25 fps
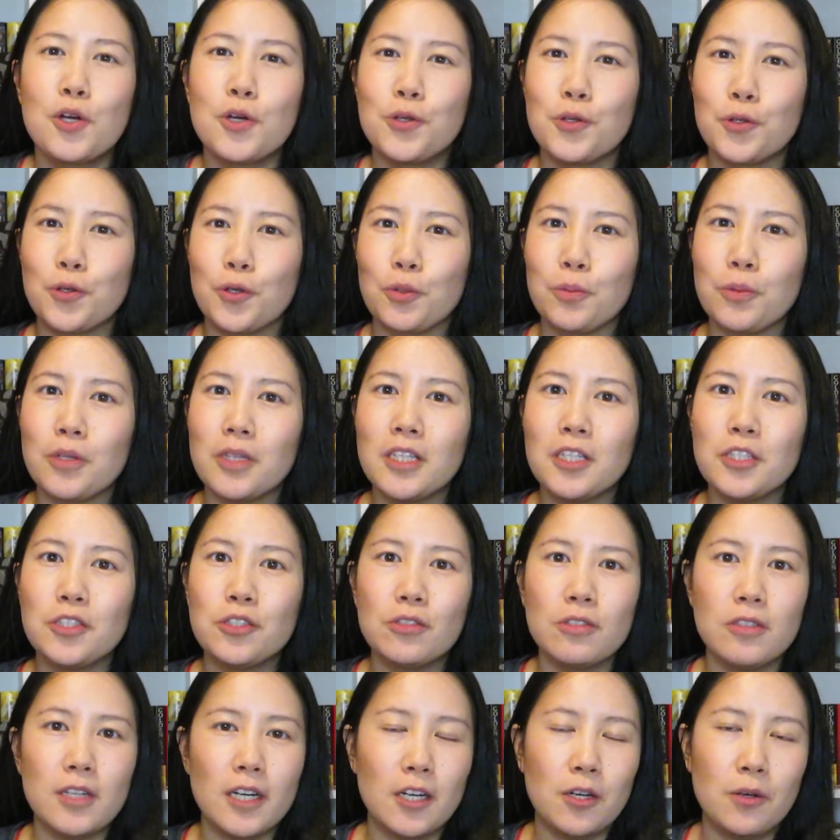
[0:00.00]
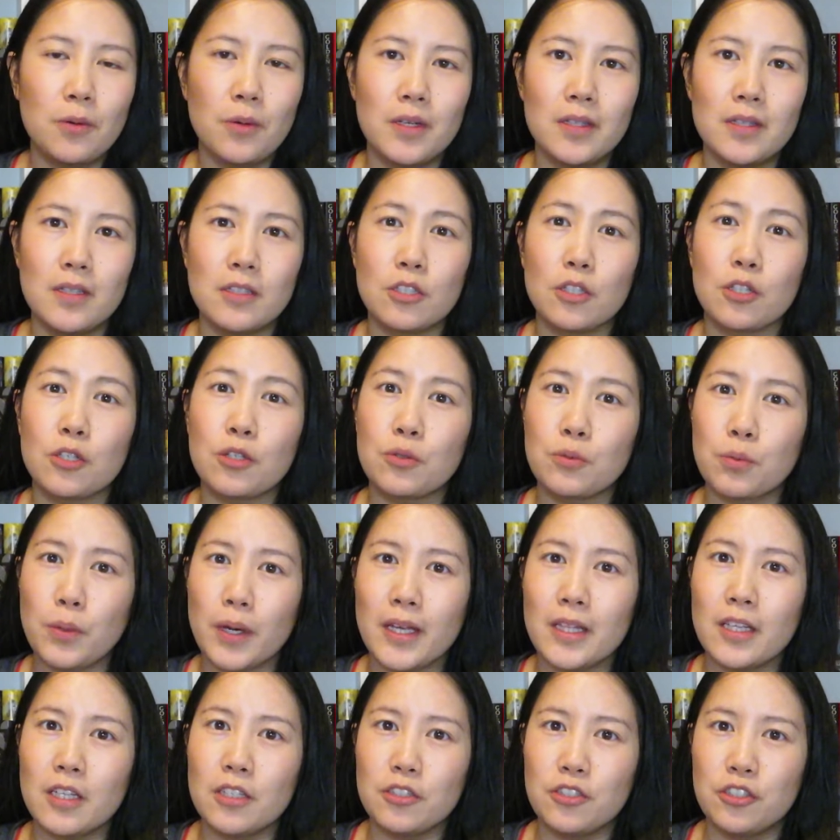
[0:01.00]
Normally Julia Quinn does a
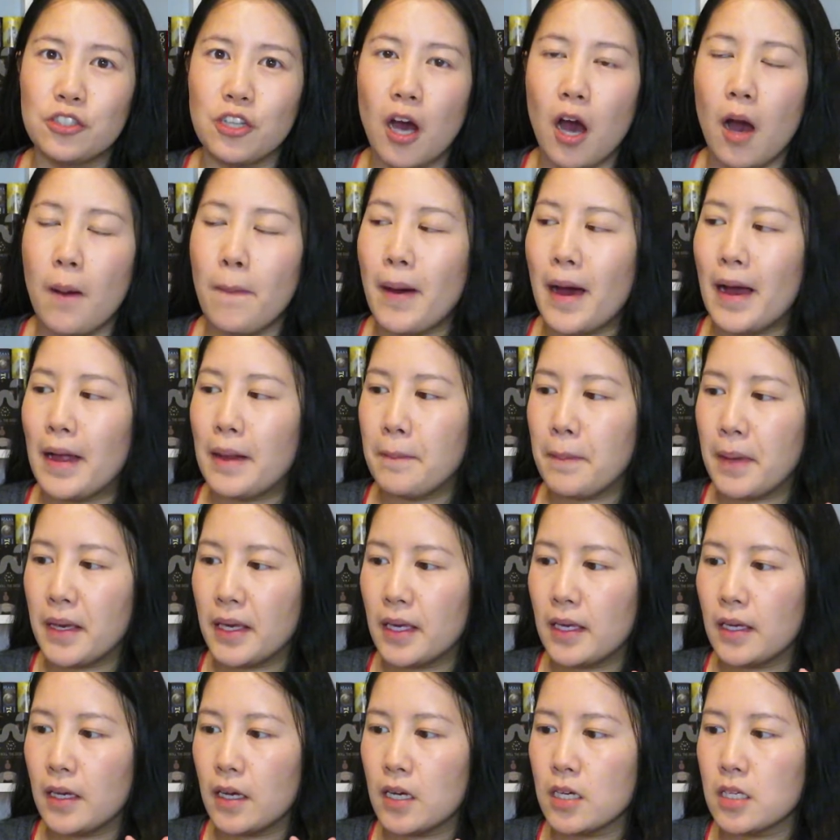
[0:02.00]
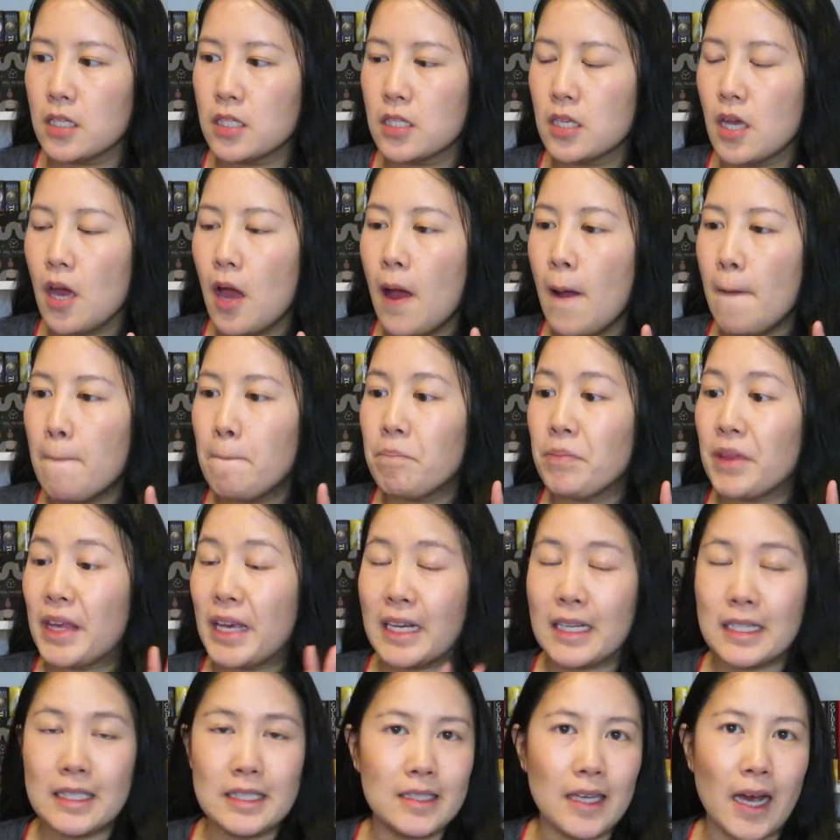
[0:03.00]
great job at making us
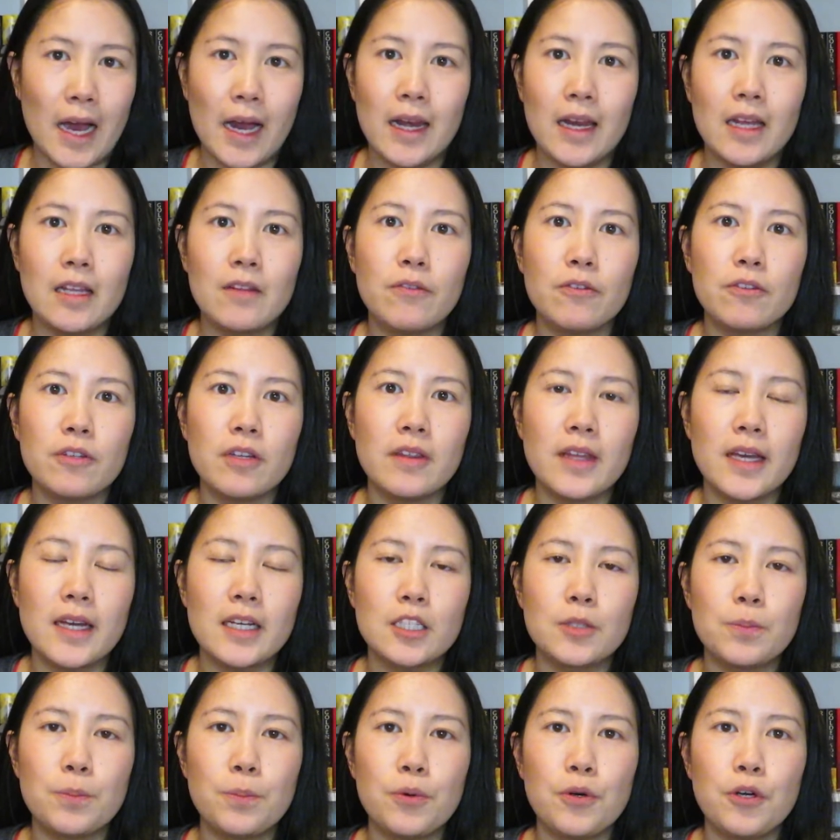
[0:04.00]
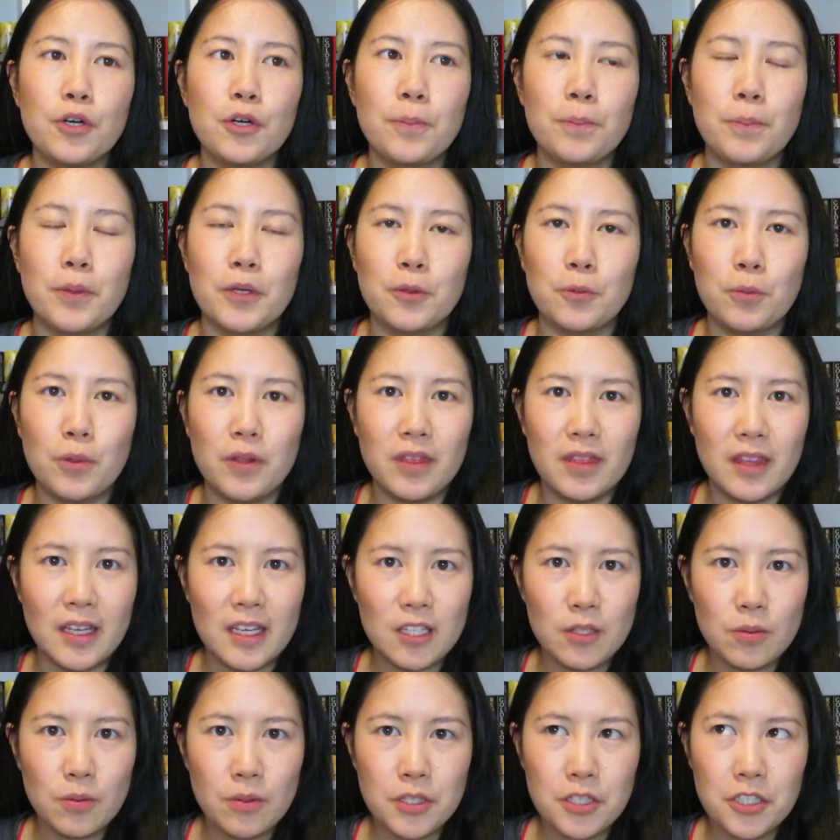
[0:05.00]
excited for the next book, but with
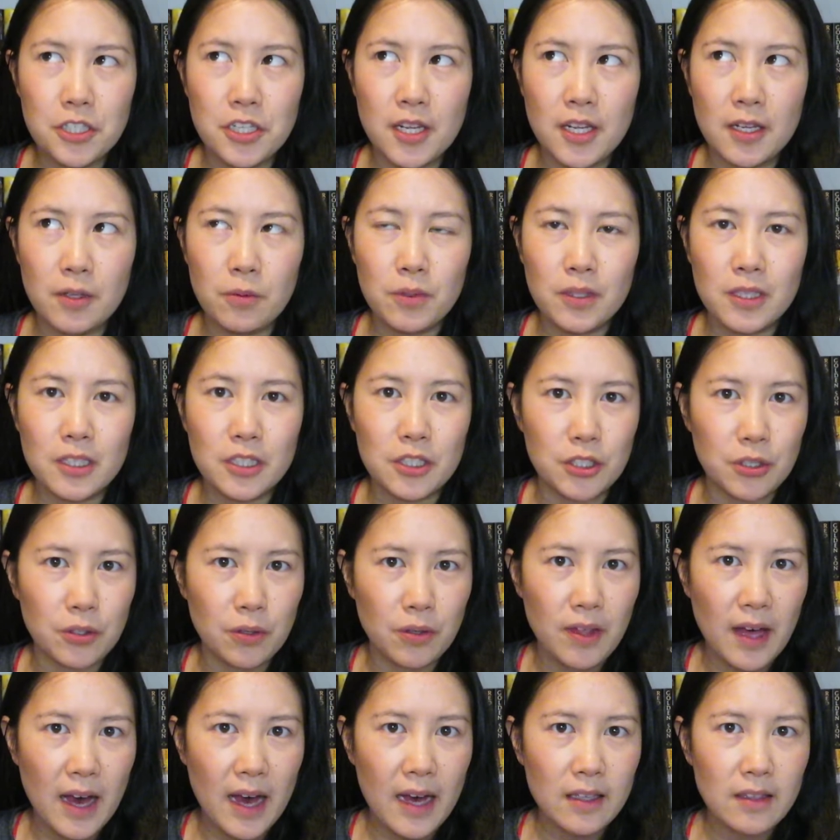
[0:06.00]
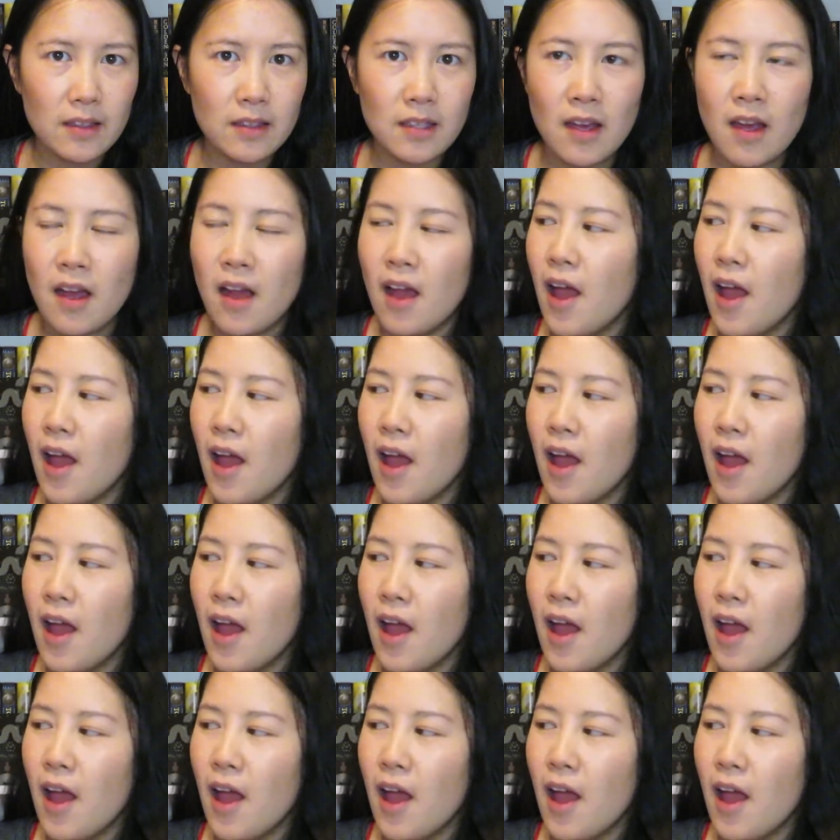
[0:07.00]
this one she didn't really do that.